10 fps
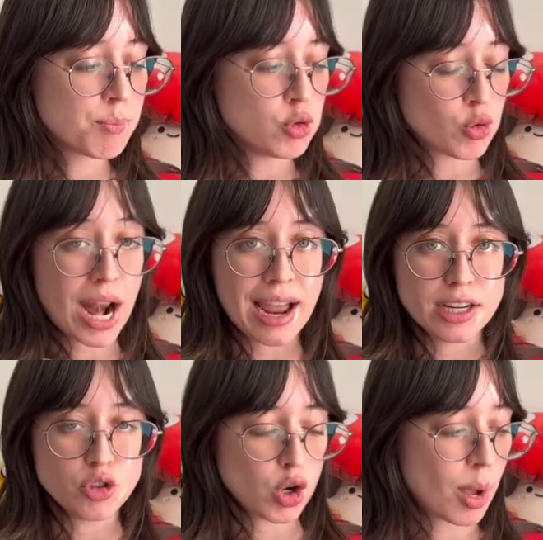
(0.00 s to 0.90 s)
drag
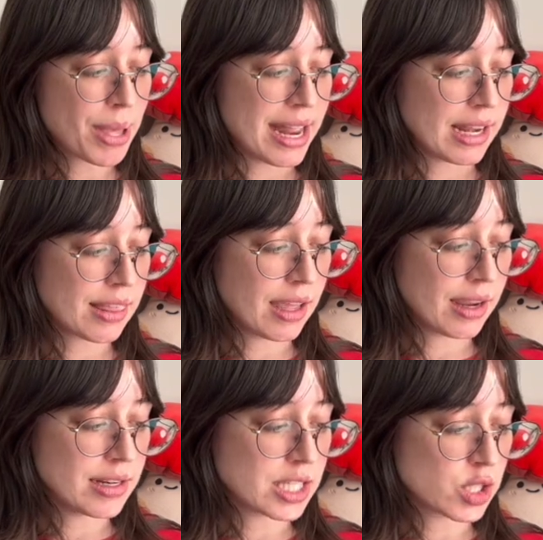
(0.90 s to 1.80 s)
and drop anything
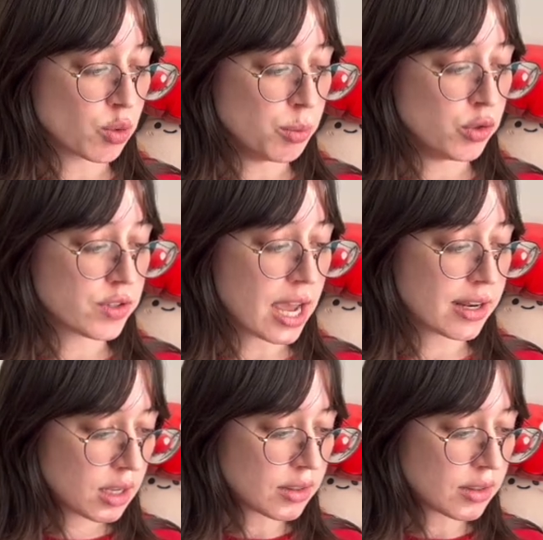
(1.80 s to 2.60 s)
into this removed heading.